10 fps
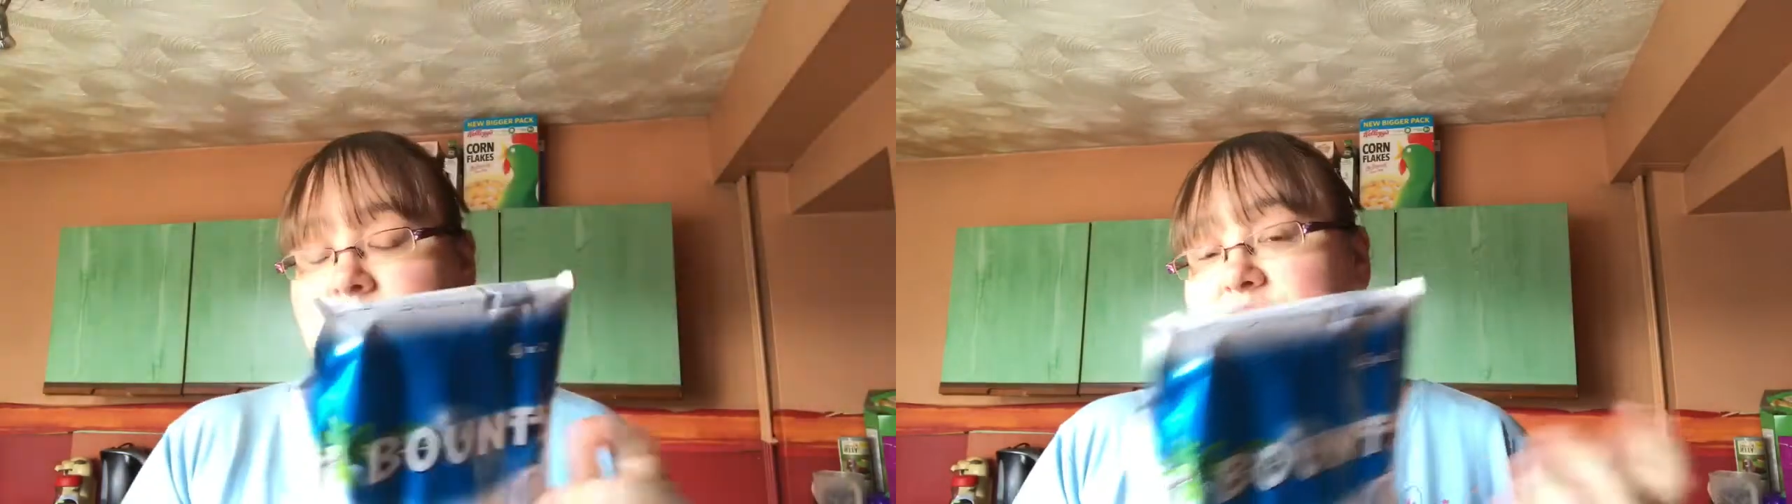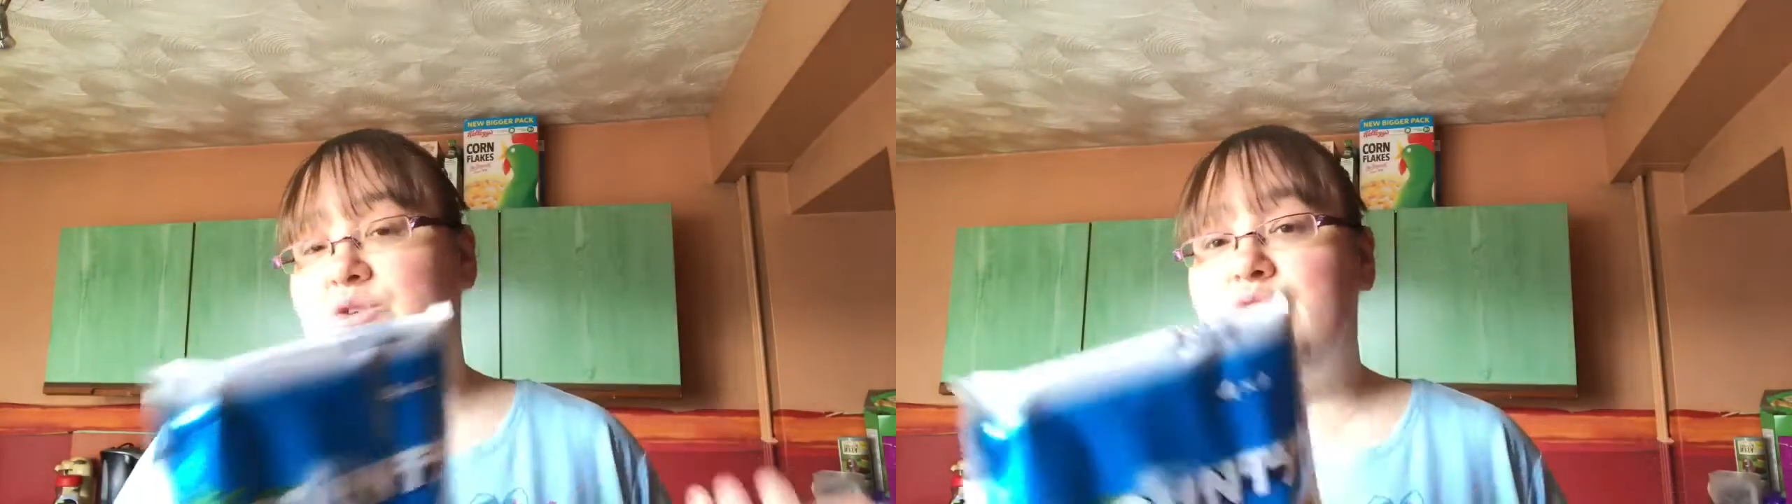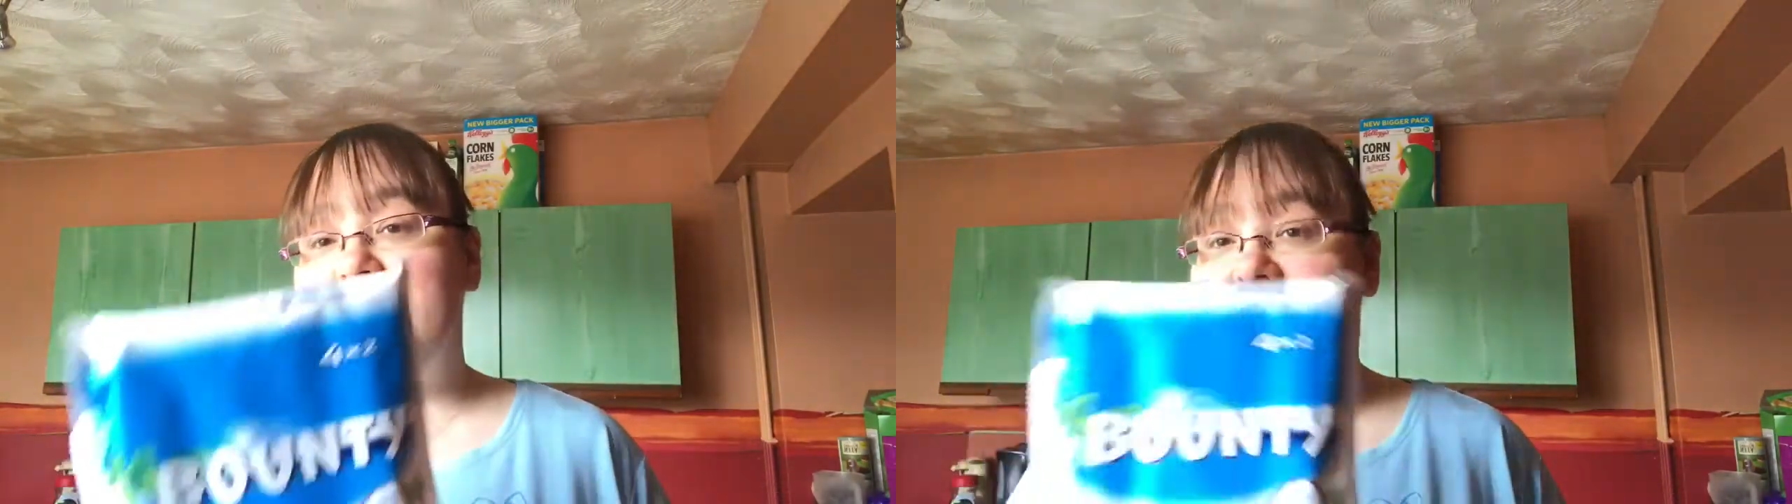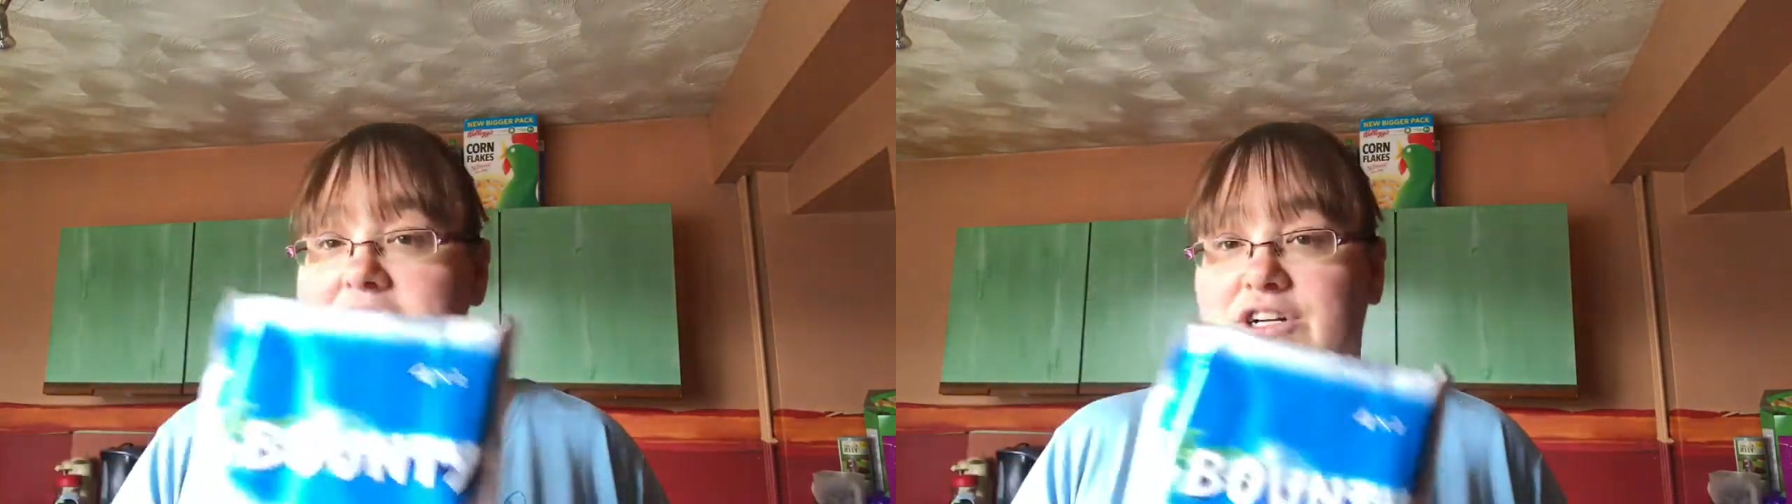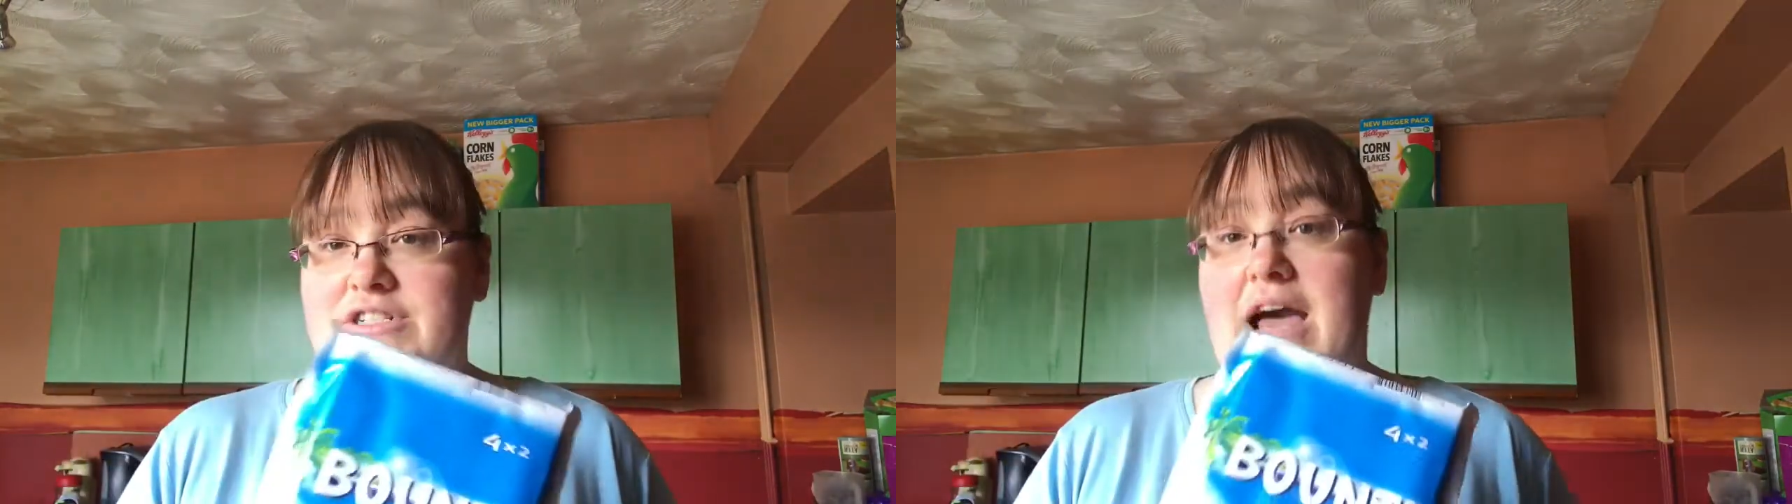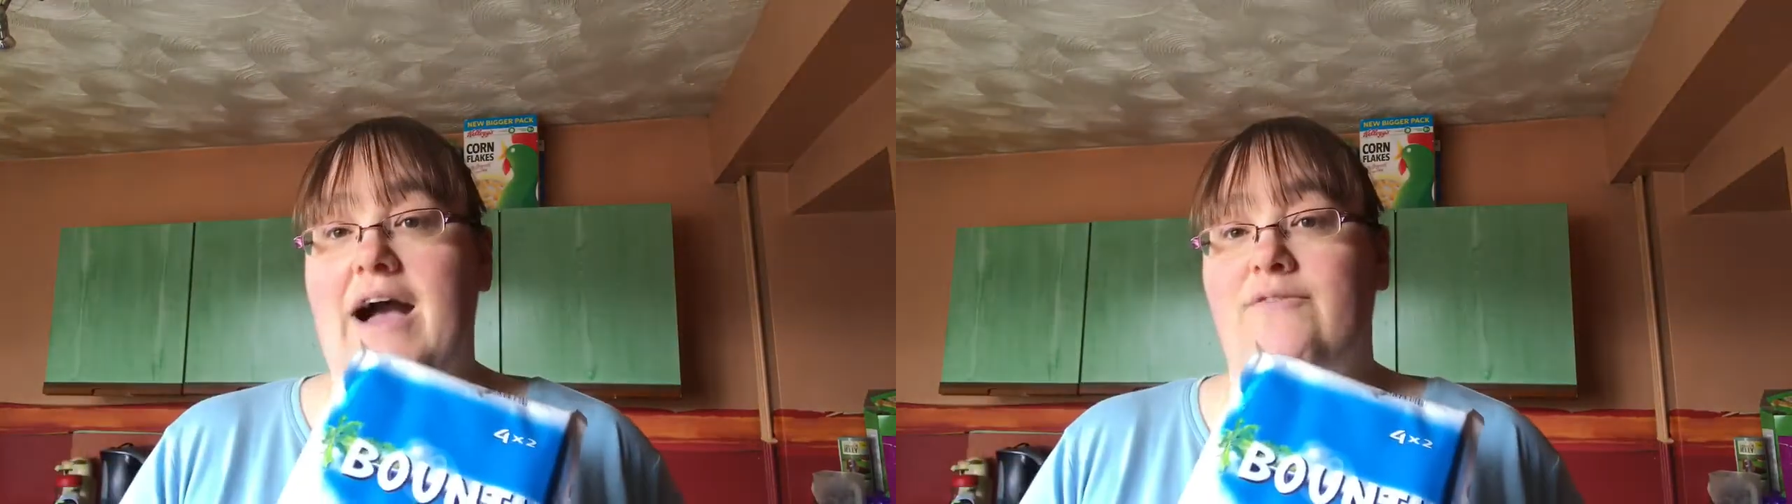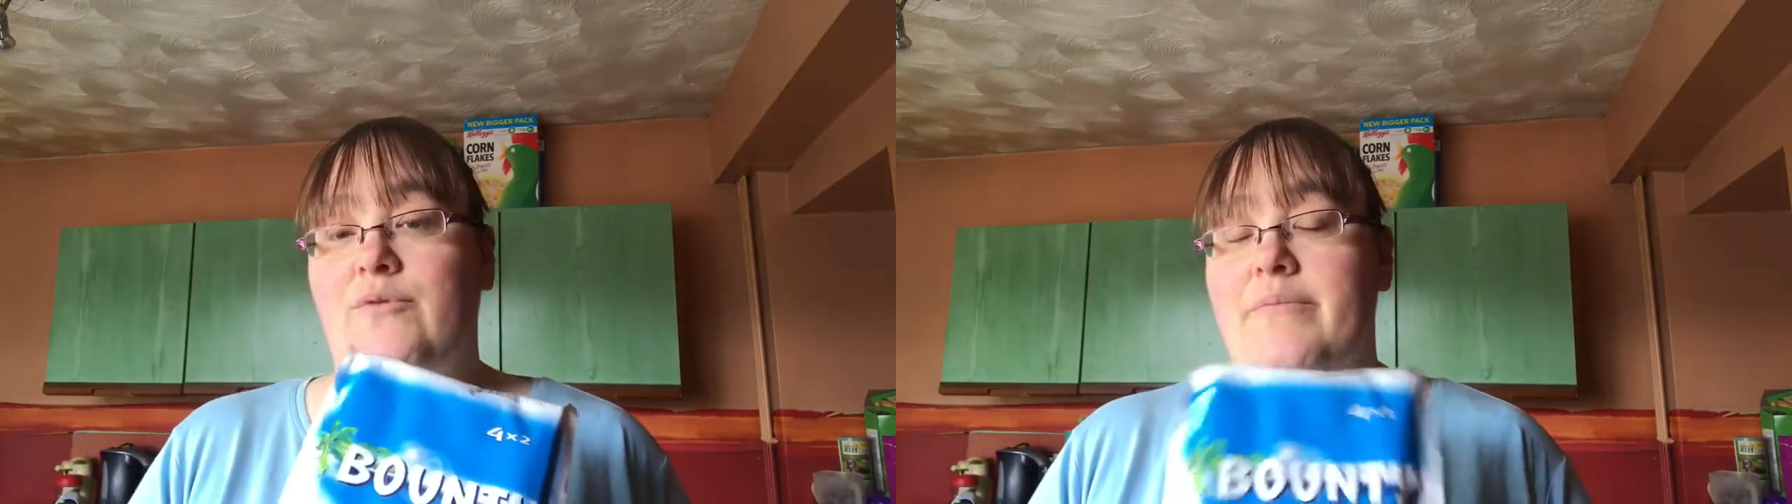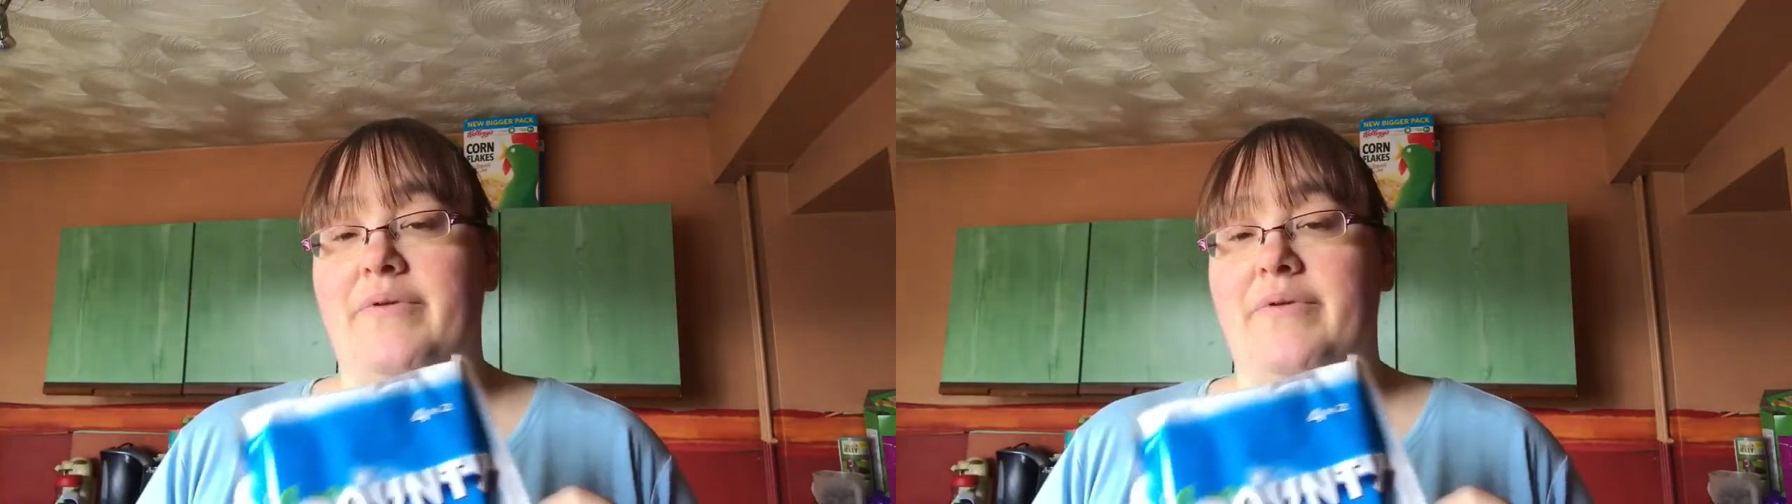So you still could have one,